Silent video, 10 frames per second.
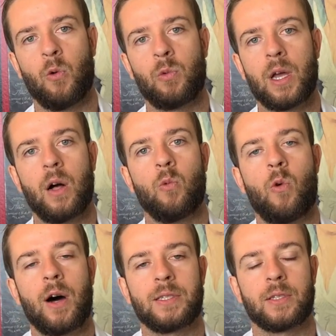We all
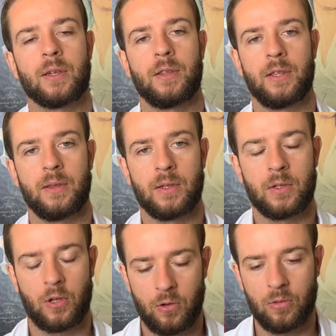want
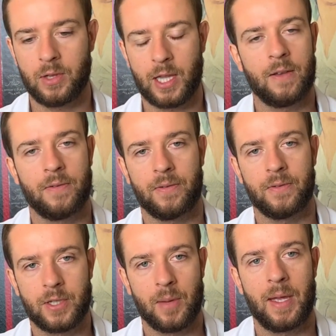to leave
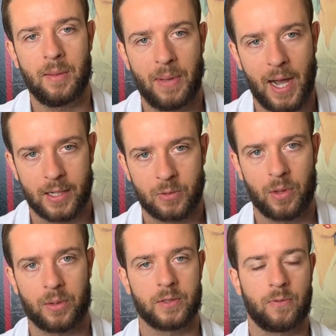some impact,
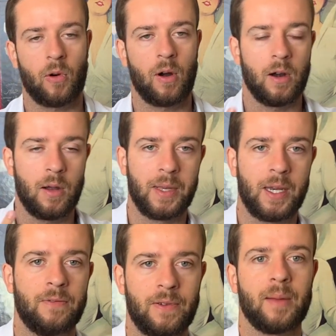whether it's for our
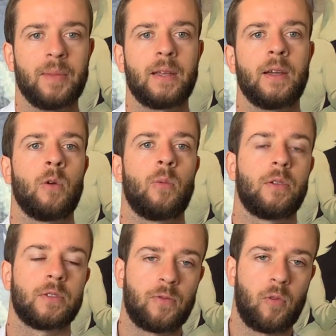immediate family,
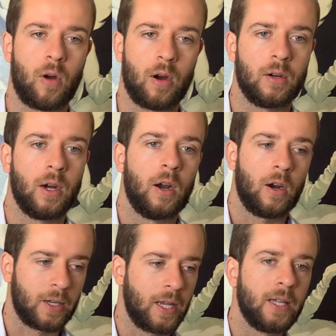whether it's for
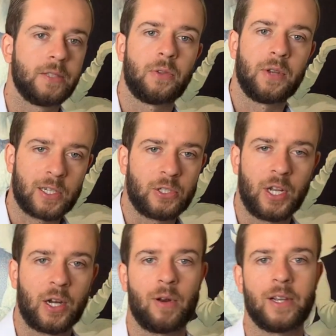our kids or the next
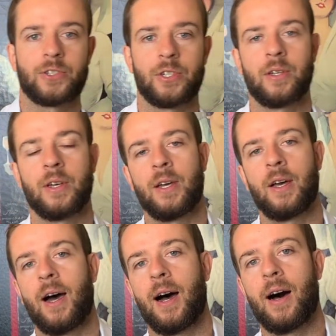generation,
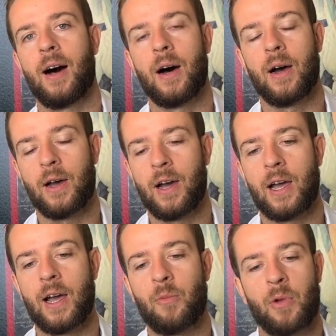
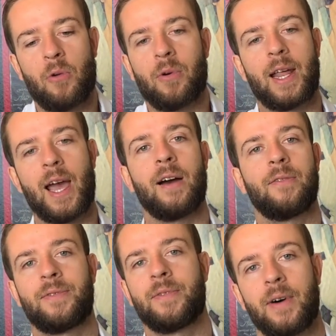and we all want to
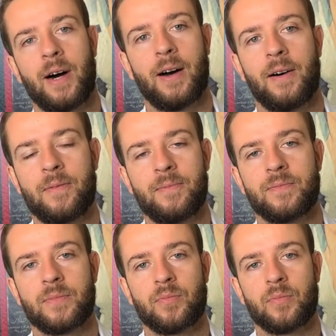have
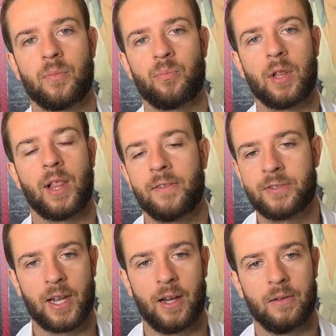a
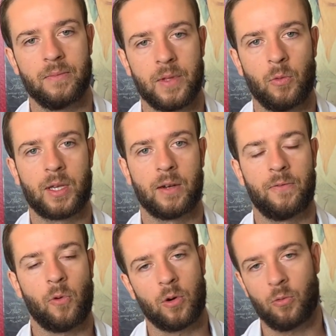lifestyle that we can
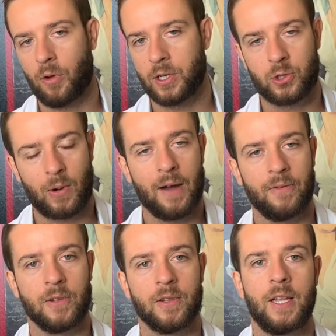afford. We want to
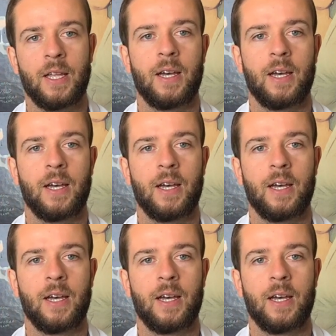travel.